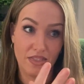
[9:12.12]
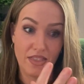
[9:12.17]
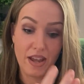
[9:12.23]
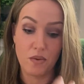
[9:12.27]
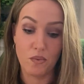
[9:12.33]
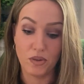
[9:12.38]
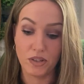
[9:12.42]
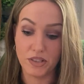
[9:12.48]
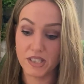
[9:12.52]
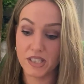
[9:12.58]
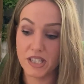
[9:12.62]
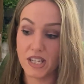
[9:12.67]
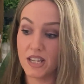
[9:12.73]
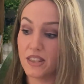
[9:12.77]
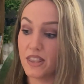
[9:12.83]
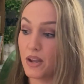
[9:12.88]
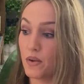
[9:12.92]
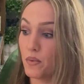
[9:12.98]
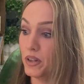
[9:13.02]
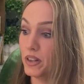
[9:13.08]
they will
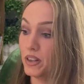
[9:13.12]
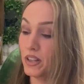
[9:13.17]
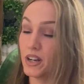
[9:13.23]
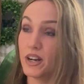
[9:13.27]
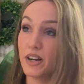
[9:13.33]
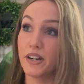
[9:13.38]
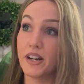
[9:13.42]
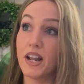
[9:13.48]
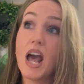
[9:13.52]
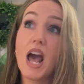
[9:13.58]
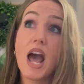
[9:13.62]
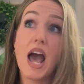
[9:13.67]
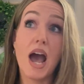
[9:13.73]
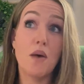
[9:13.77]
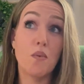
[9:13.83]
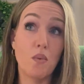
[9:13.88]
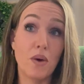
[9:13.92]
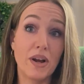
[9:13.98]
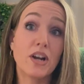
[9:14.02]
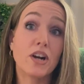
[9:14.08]
see, they will learn.
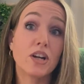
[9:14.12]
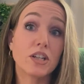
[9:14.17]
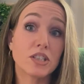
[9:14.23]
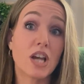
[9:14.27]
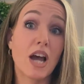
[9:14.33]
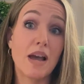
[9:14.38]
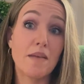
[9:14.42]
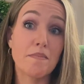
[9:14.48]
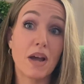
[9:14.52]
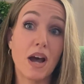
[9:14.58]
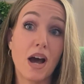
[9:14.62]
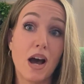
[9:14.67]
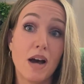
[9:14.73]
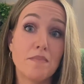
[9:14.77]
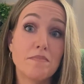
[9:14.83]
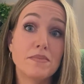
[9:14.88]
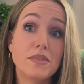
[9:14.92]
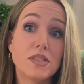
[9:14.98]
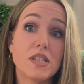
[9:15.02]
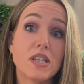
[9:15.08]
And when her time
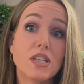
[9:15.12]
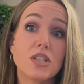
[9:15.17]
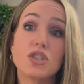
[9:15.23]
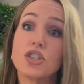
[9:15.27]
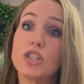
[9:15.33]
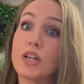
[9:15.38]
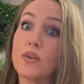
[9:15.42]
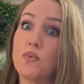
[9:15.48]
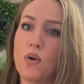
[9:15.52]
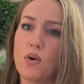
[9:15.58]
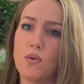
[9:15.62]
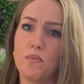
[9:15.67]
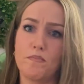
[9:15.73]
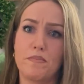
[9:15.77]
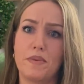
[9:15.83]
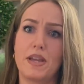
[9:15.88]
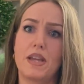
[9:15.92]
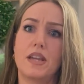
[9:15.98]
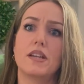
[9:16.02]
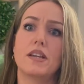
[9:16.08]
comes, she won't
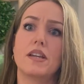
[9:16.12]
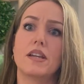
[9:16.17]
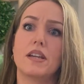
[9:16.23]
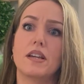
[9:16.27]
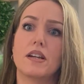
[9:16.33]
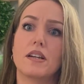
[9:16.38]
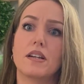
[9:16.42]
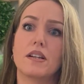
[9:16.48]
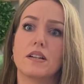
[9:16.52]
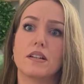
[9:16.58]
be